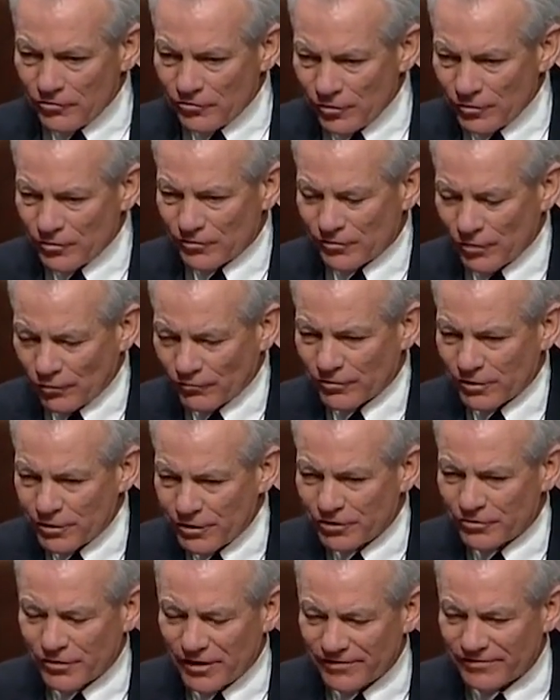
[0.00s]
to the Social
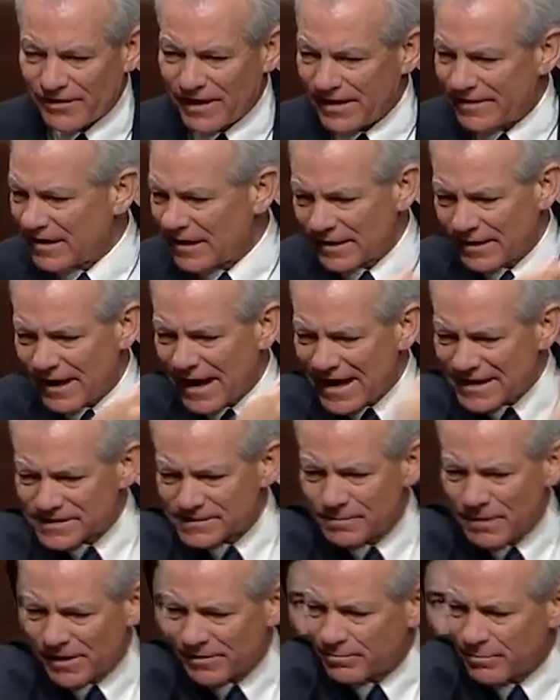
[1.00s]
Security Trust Fund. I think
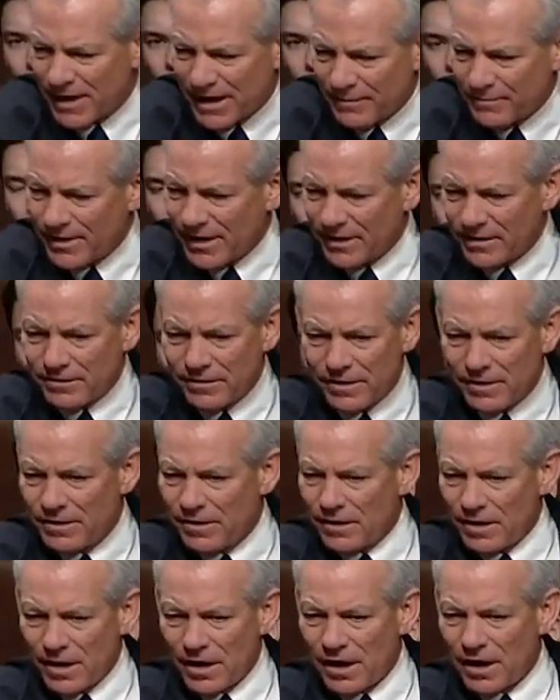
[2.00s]
last month may have been
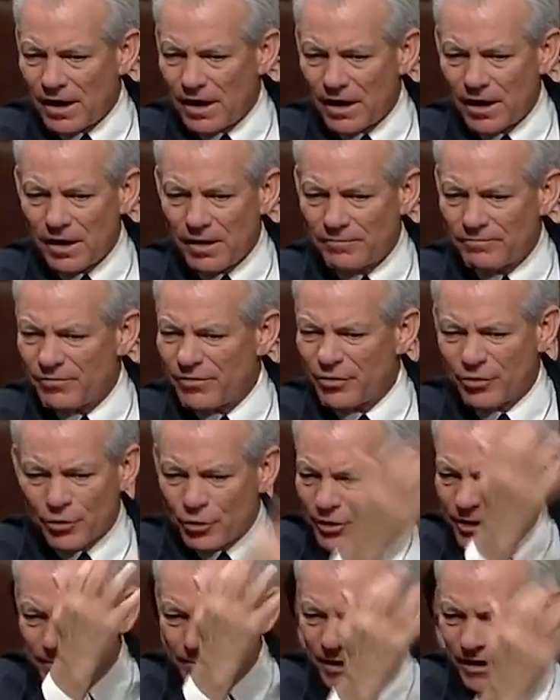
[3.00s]
um,
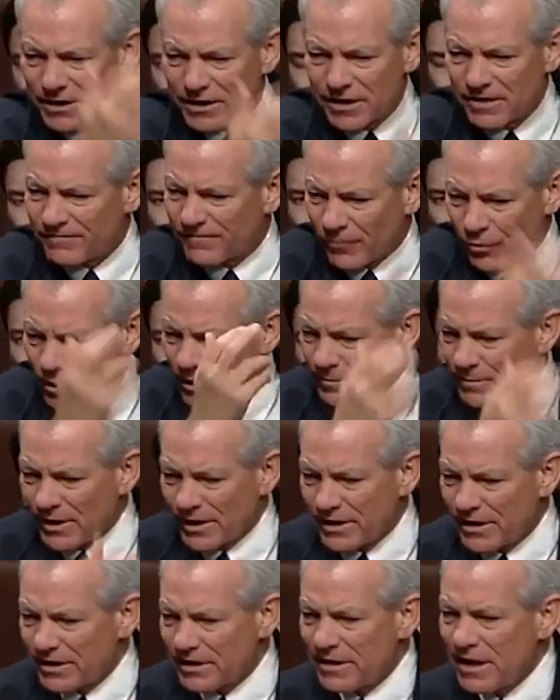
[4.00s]
30 billion, 40
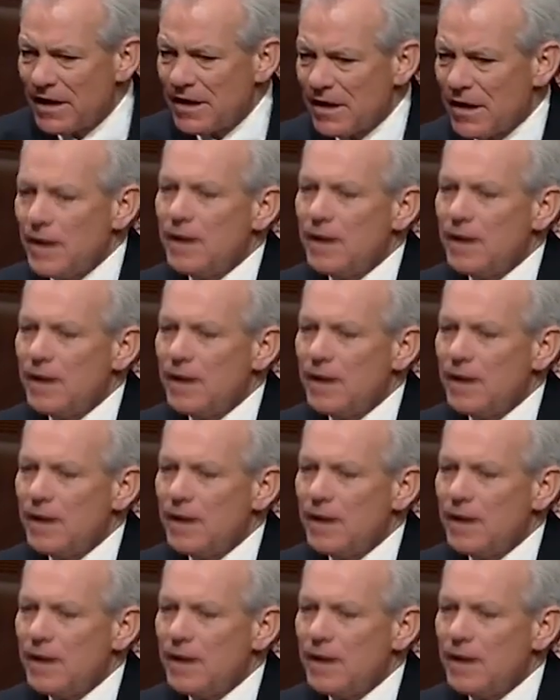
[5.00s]
billion.